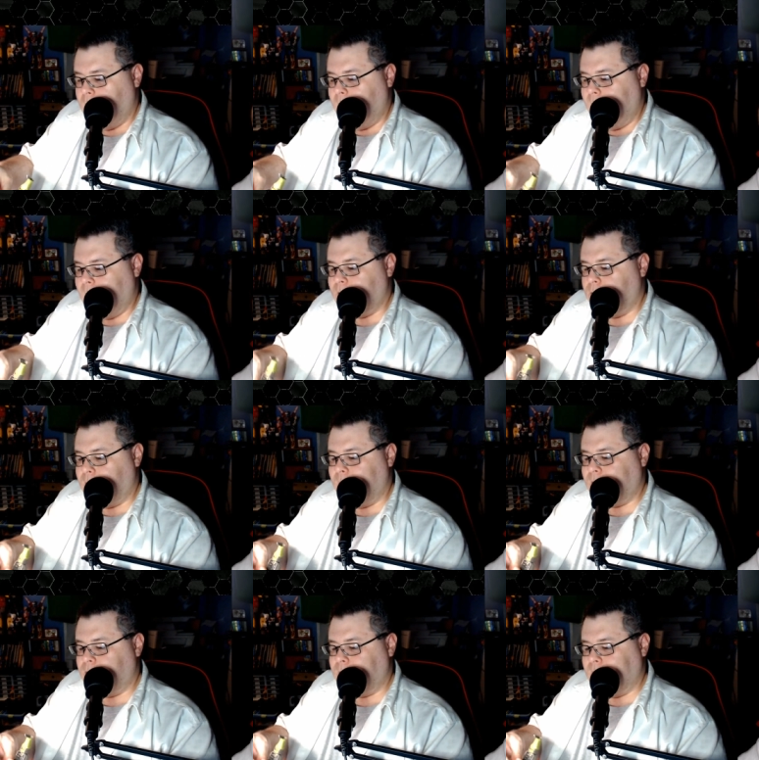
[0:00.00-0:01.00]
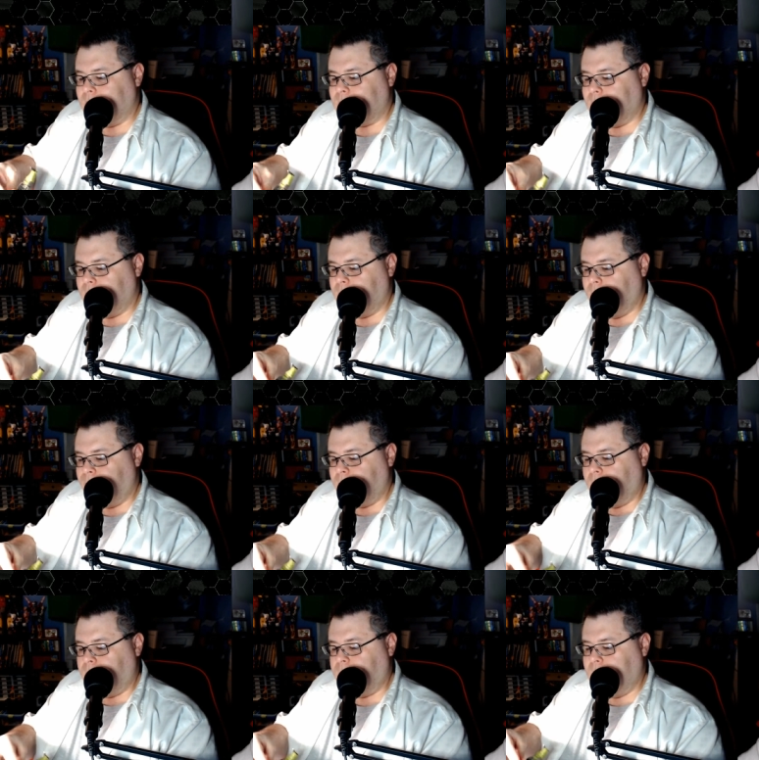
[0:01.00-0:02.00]
And you got to get
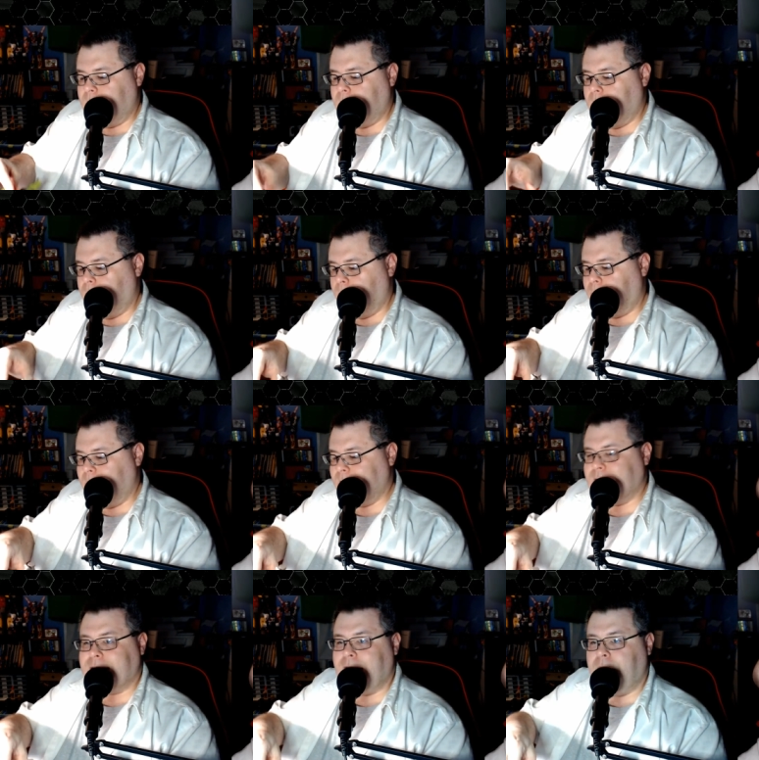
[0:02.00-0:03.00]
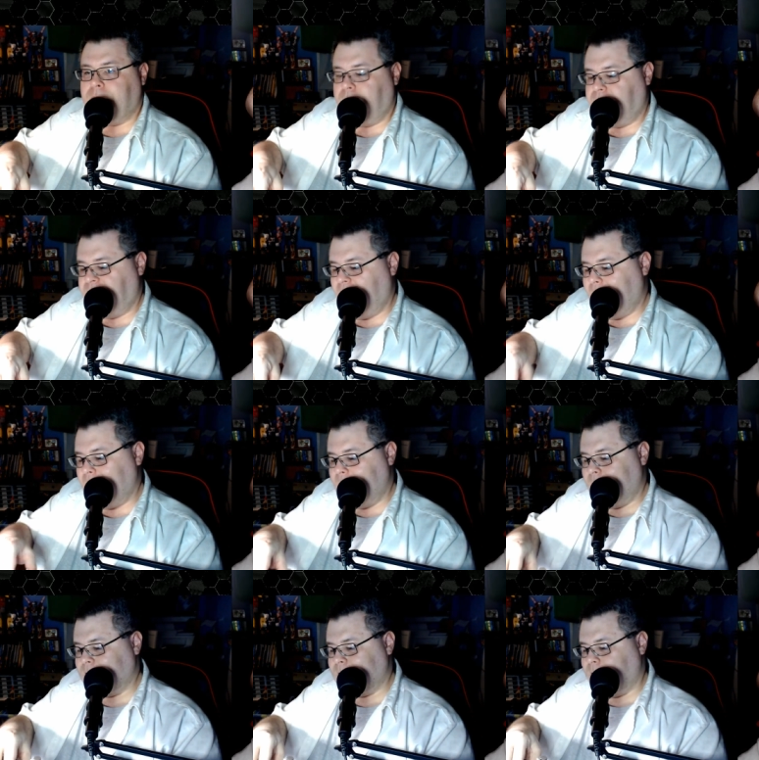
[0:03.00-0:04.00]
the pieces on the
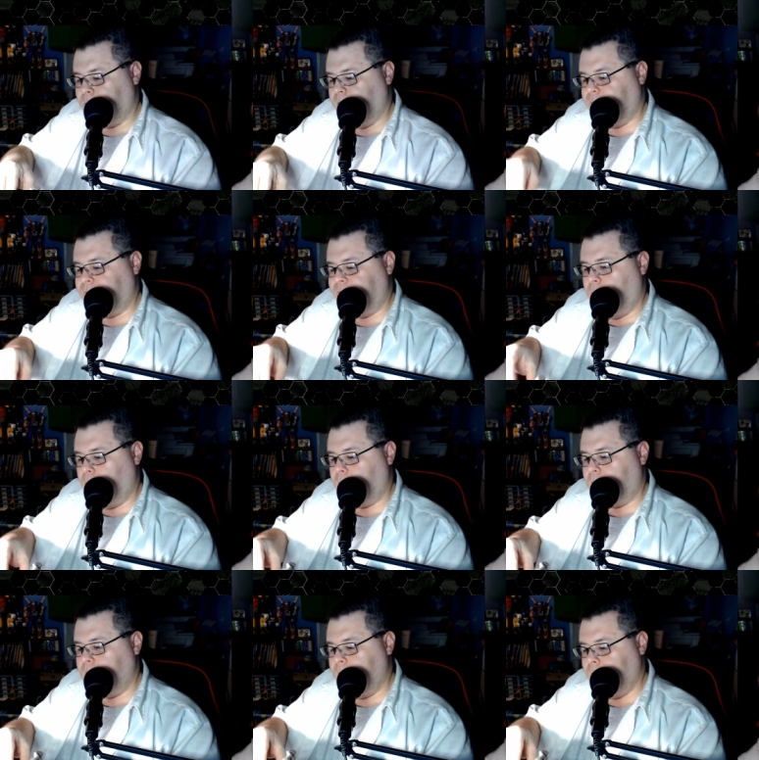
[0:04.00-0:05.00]
thighs to move forward